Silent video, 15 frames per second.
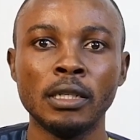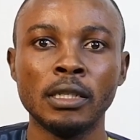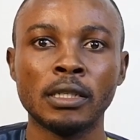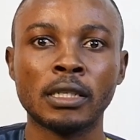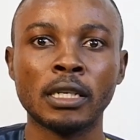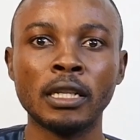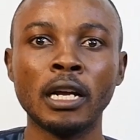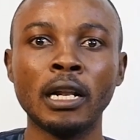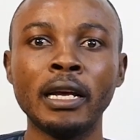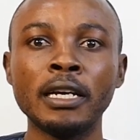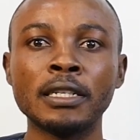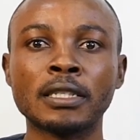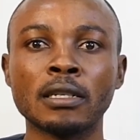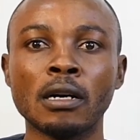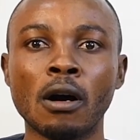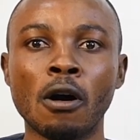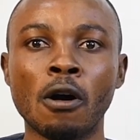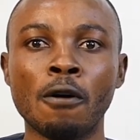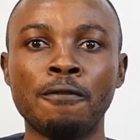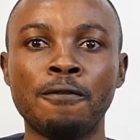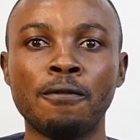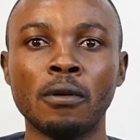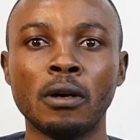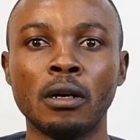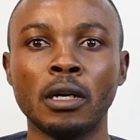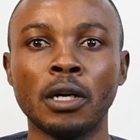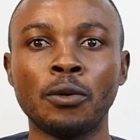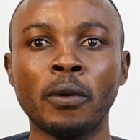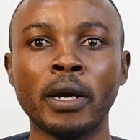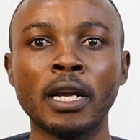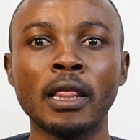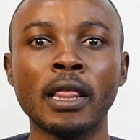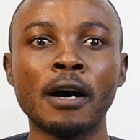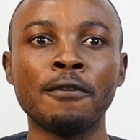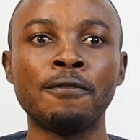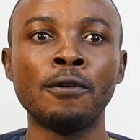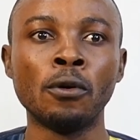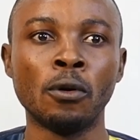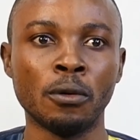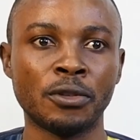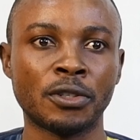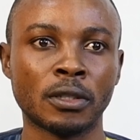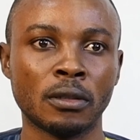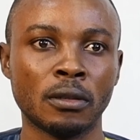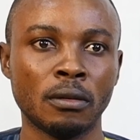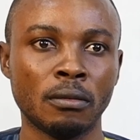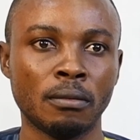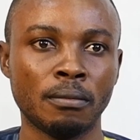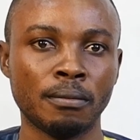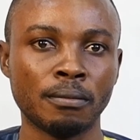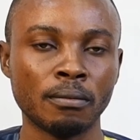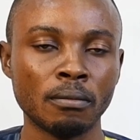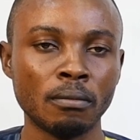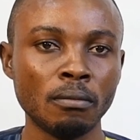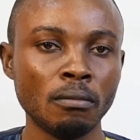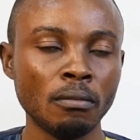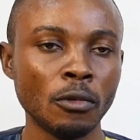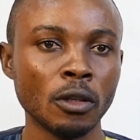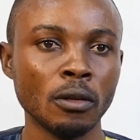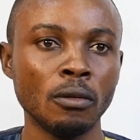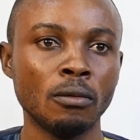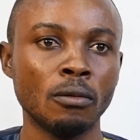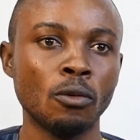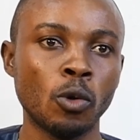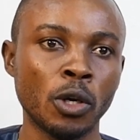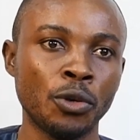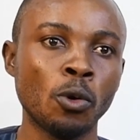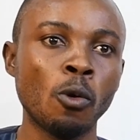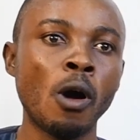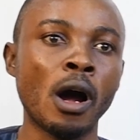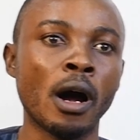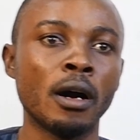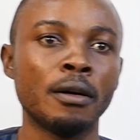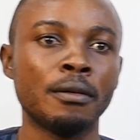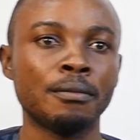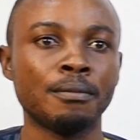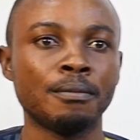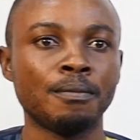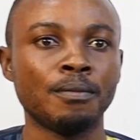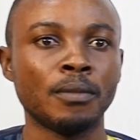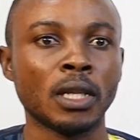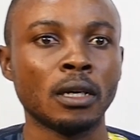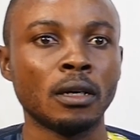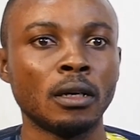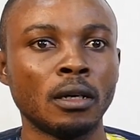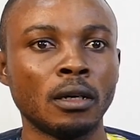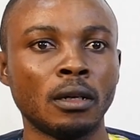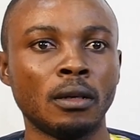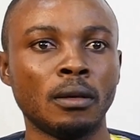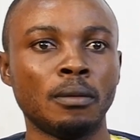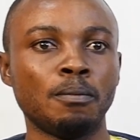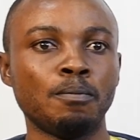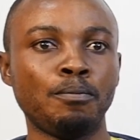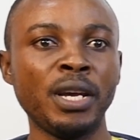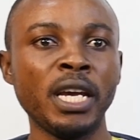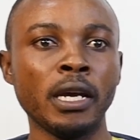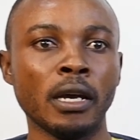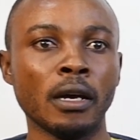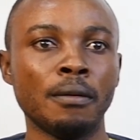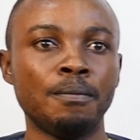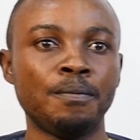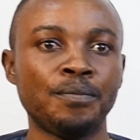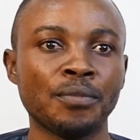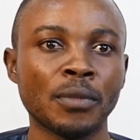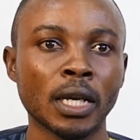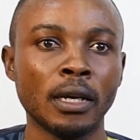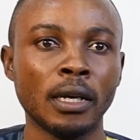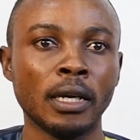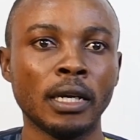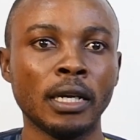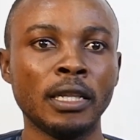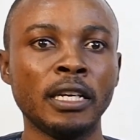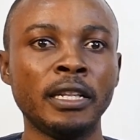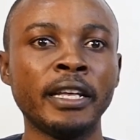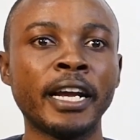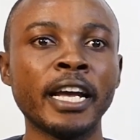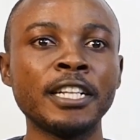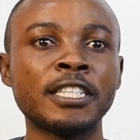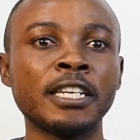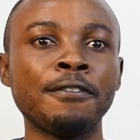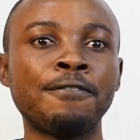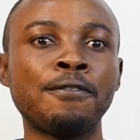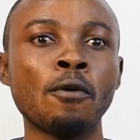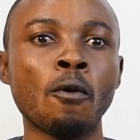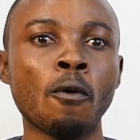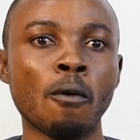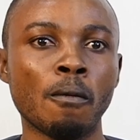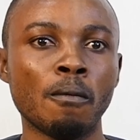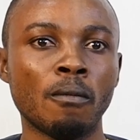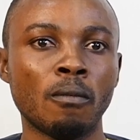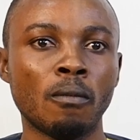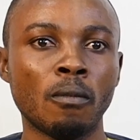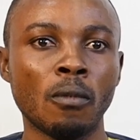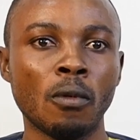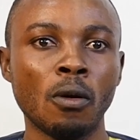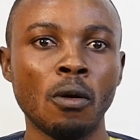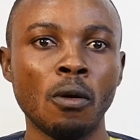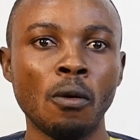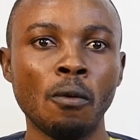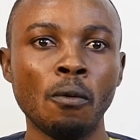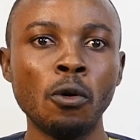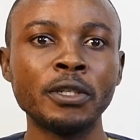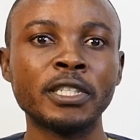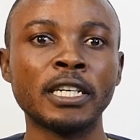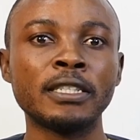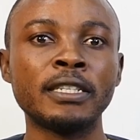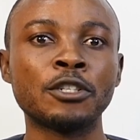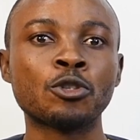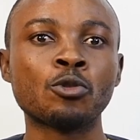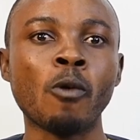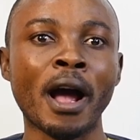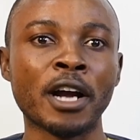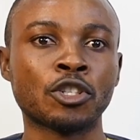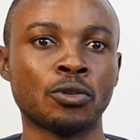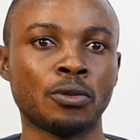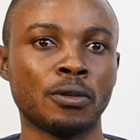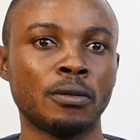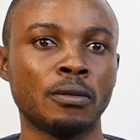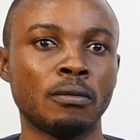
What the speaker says: See the list of irregular verbs. Where you are. B. In the negative form, what is the structure?